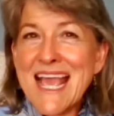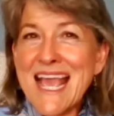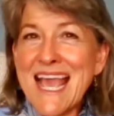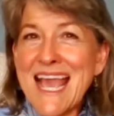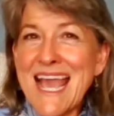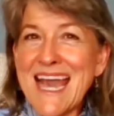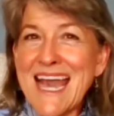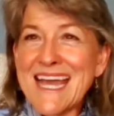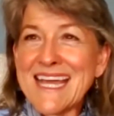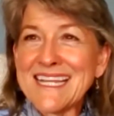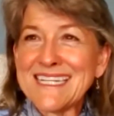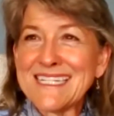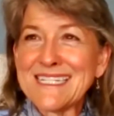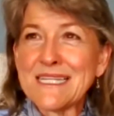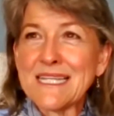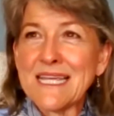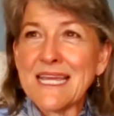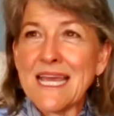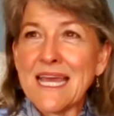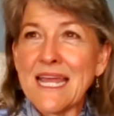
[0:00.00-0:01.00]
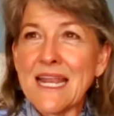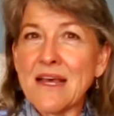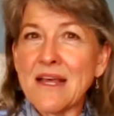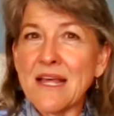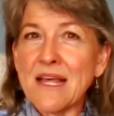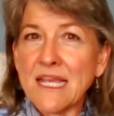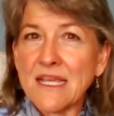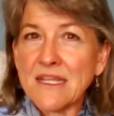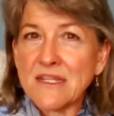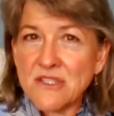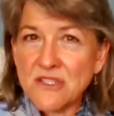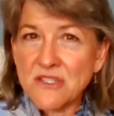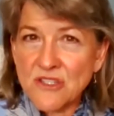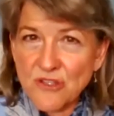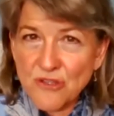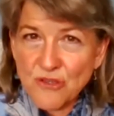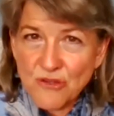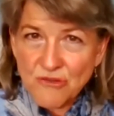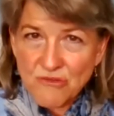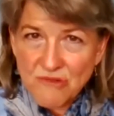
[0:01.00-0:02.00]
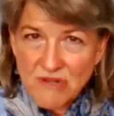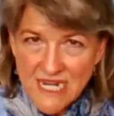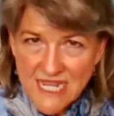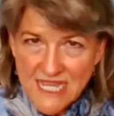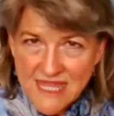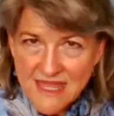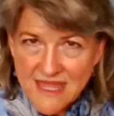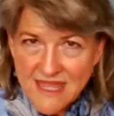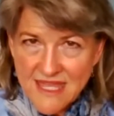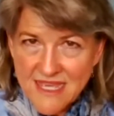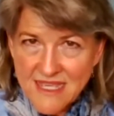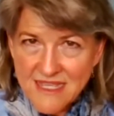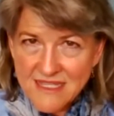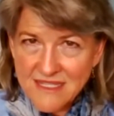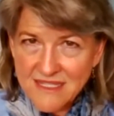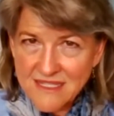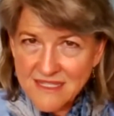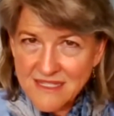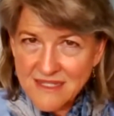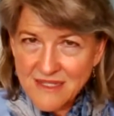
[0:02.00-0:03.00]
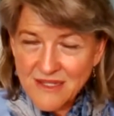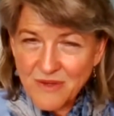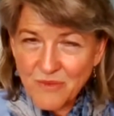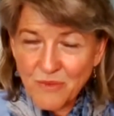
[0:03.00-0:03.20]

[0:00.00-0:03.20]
And I'm like, do you need this?